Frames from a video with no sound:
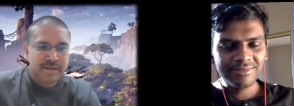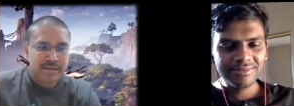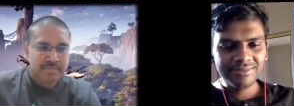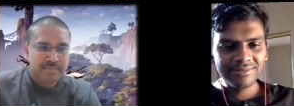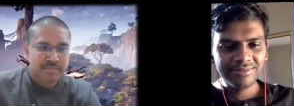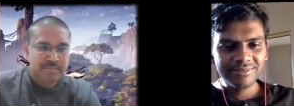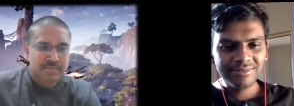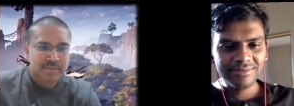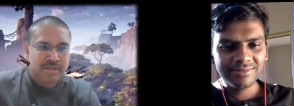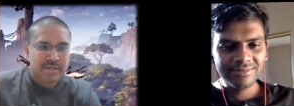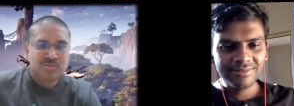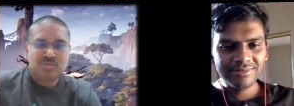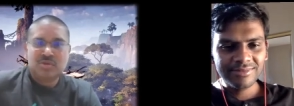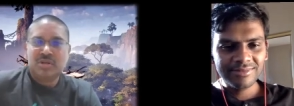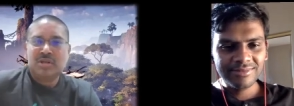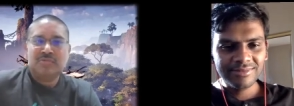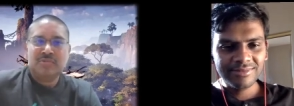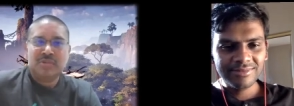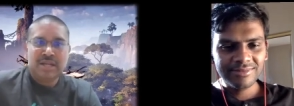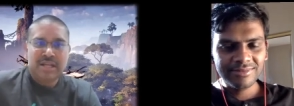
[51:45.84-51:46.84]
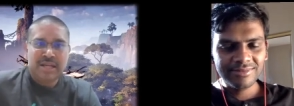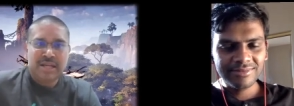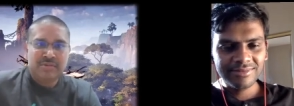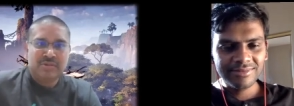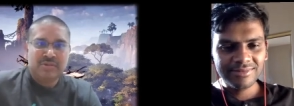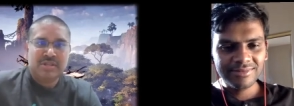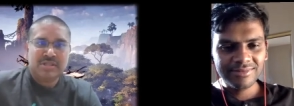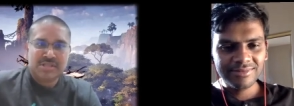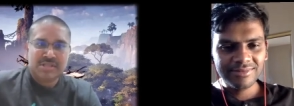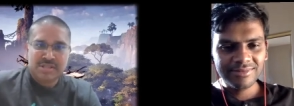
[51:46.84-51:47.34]
Speaker 1: uh, is one of the
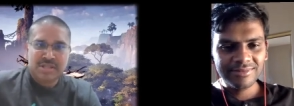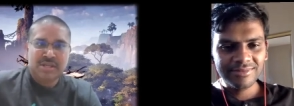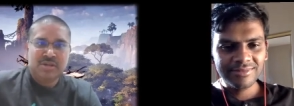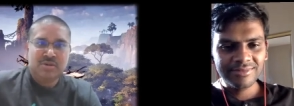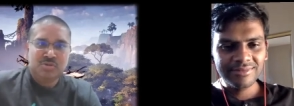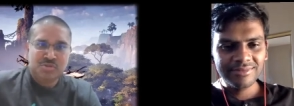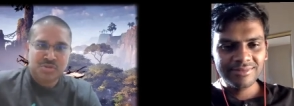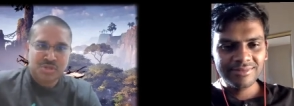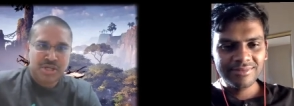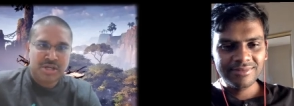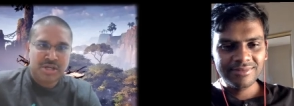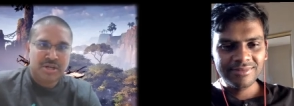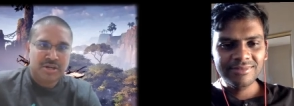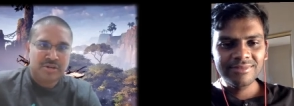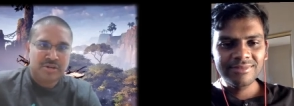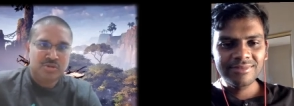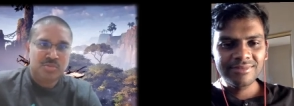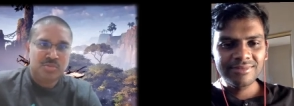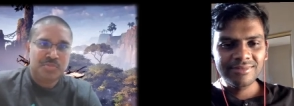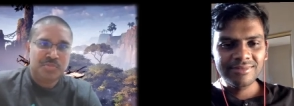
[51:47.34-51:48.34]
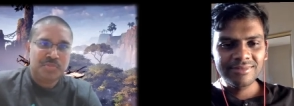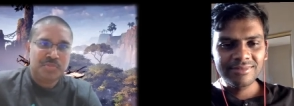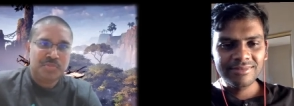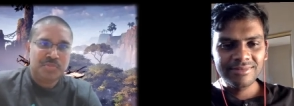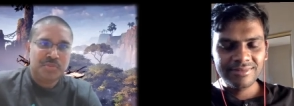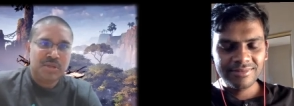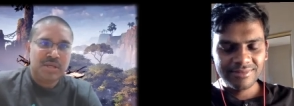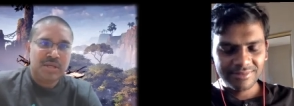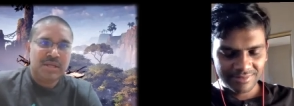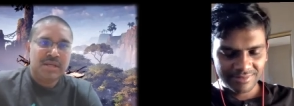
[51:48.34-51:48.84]
languages they used in Hadoop.
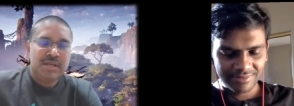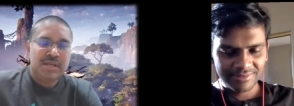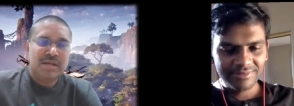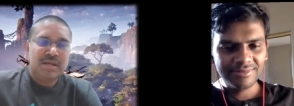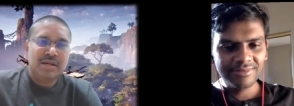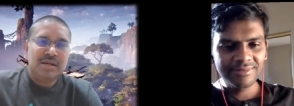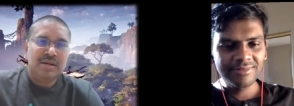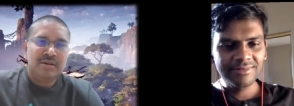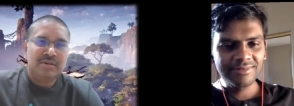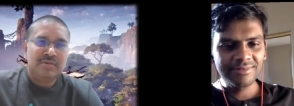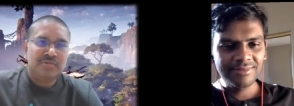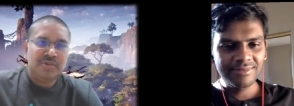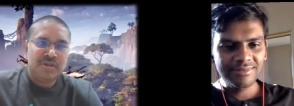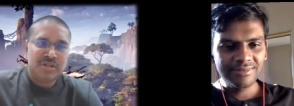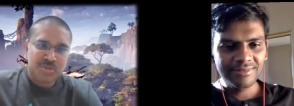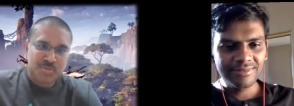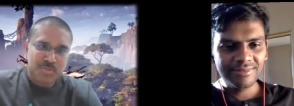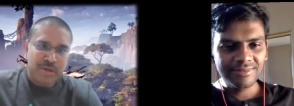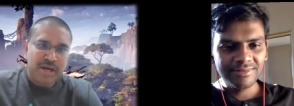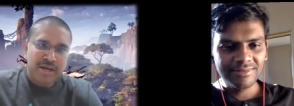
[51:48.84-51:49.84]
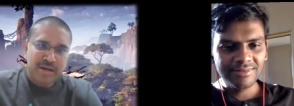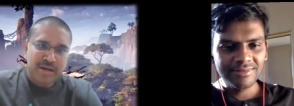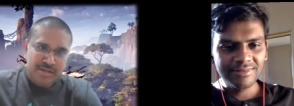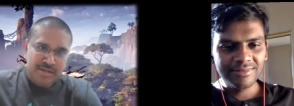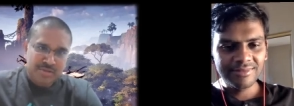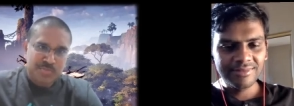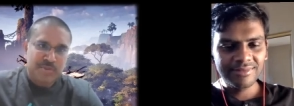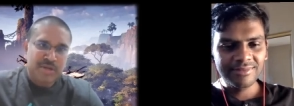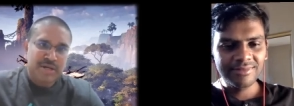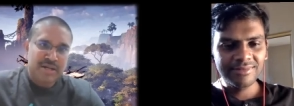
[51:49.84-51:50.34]
Uh, for
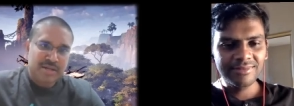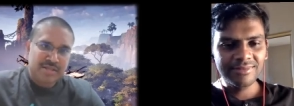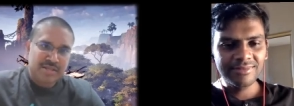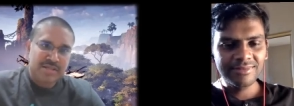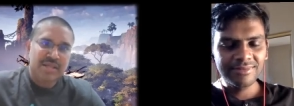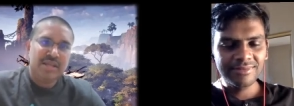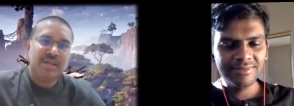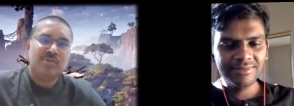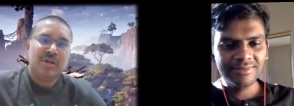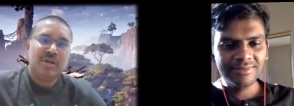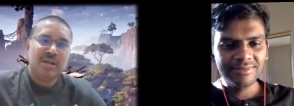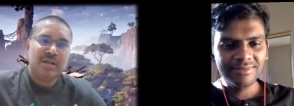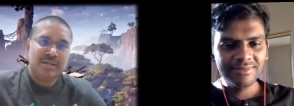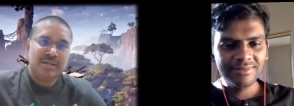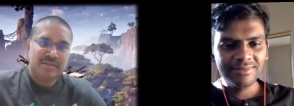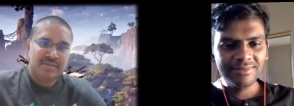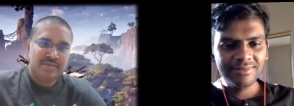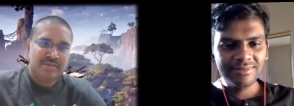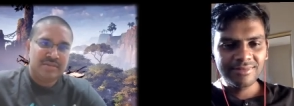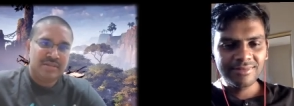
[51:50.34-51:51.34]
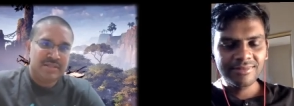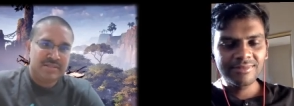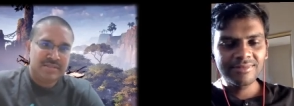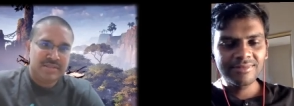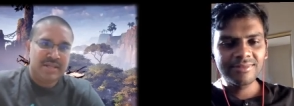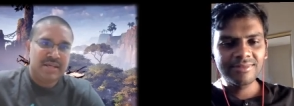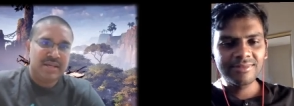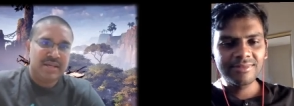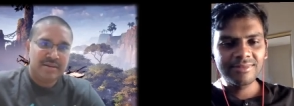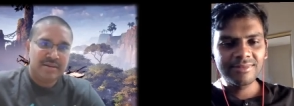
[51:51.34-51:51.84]
Spark, Spark SQL is
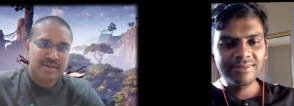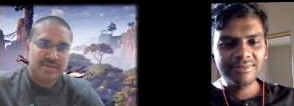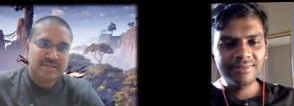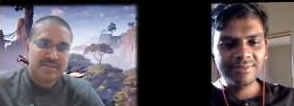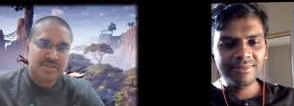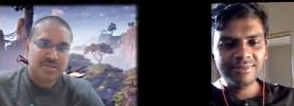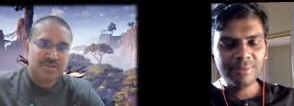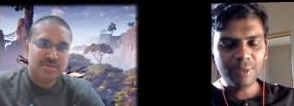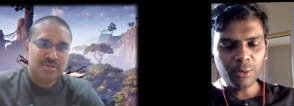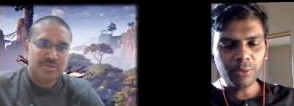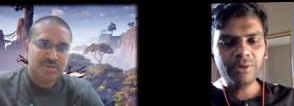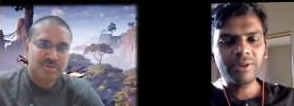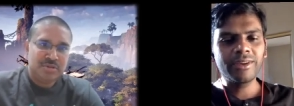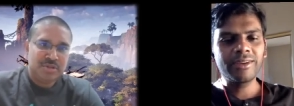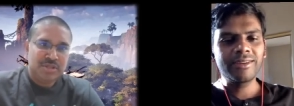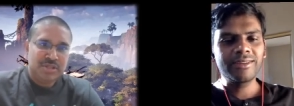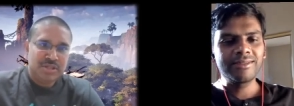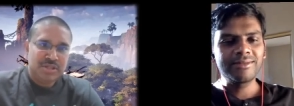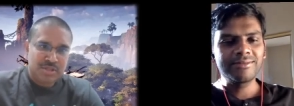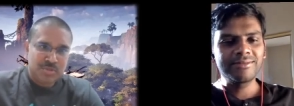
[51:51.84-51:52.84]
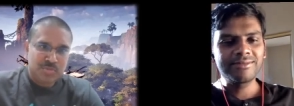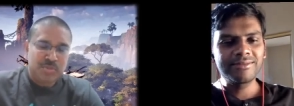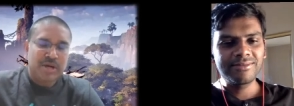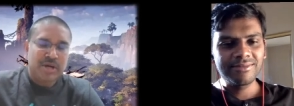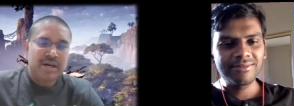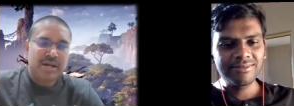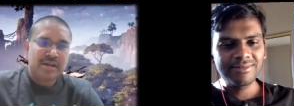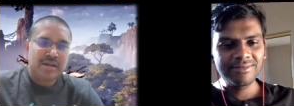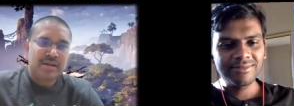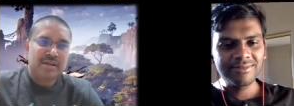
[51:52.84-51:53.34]
is there. Okay. So
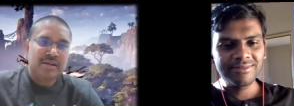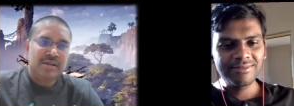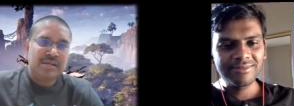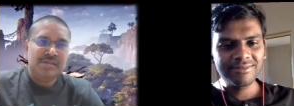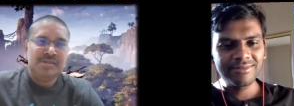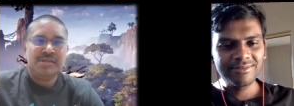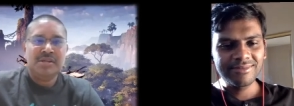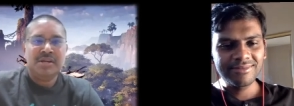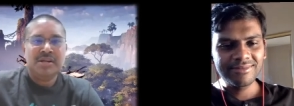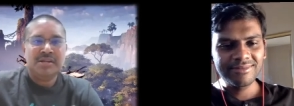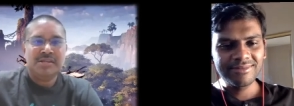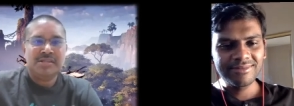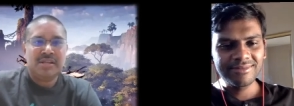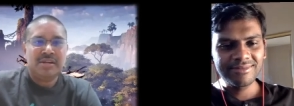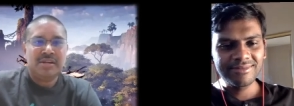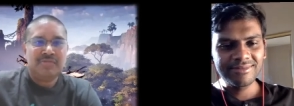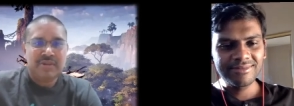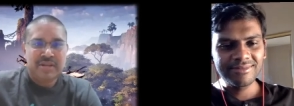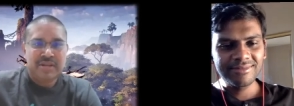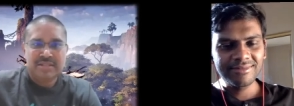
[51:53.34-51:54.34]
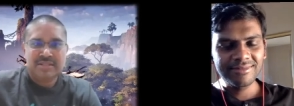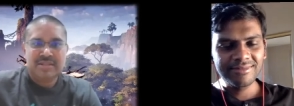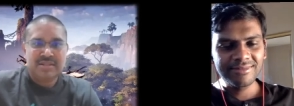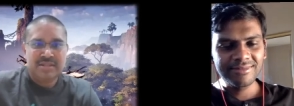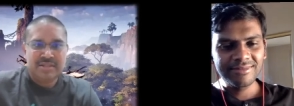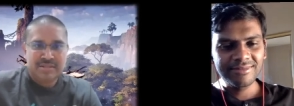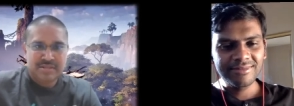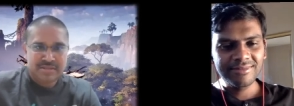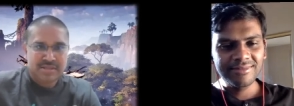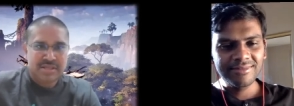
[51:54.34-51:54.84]
Spark engine itself has
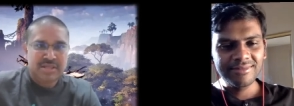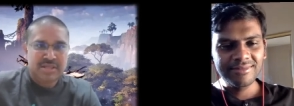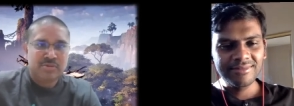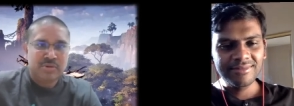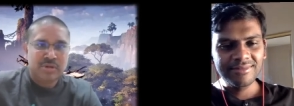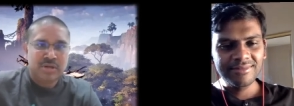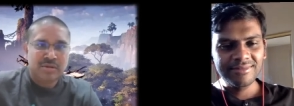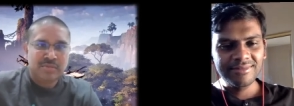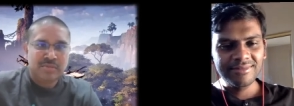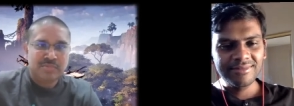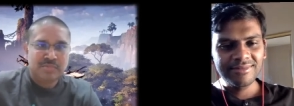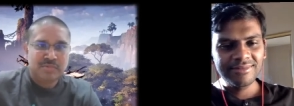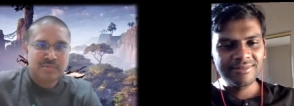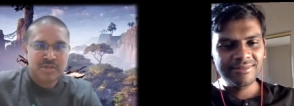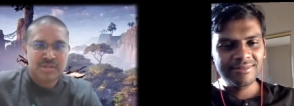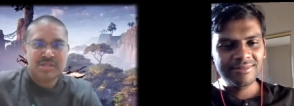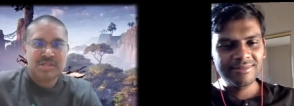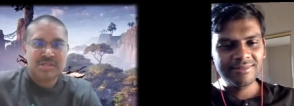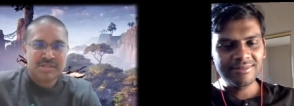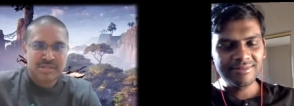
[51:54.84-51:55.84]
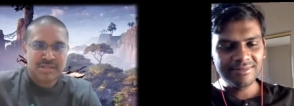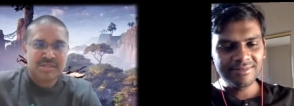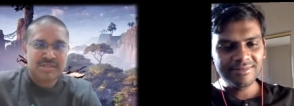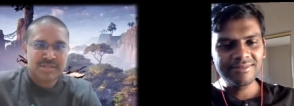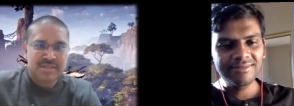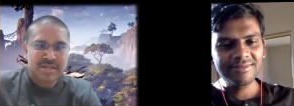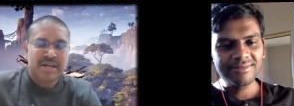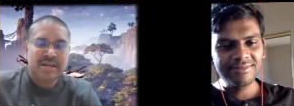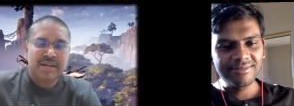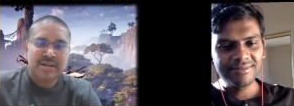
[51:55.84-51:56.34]
a SQL, which mm-hmm. is the
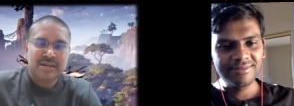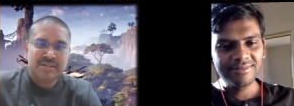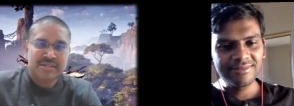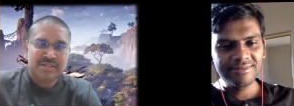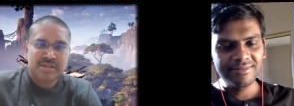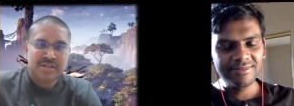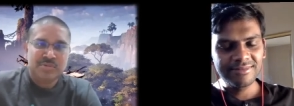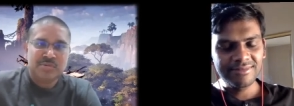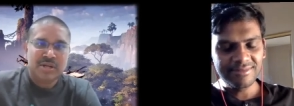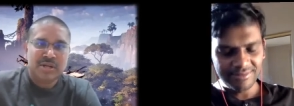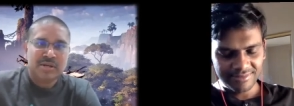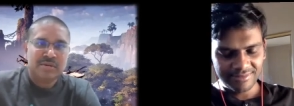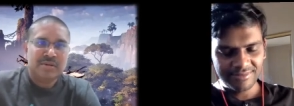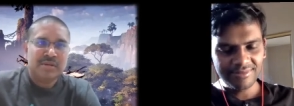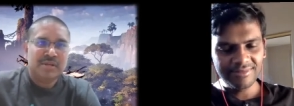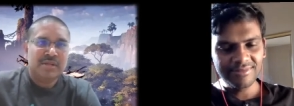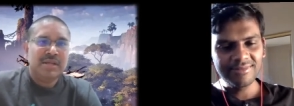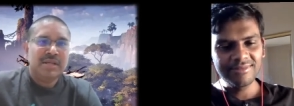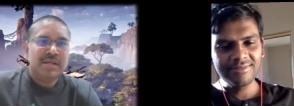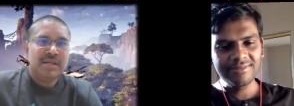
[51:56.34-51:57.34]
standard SQL.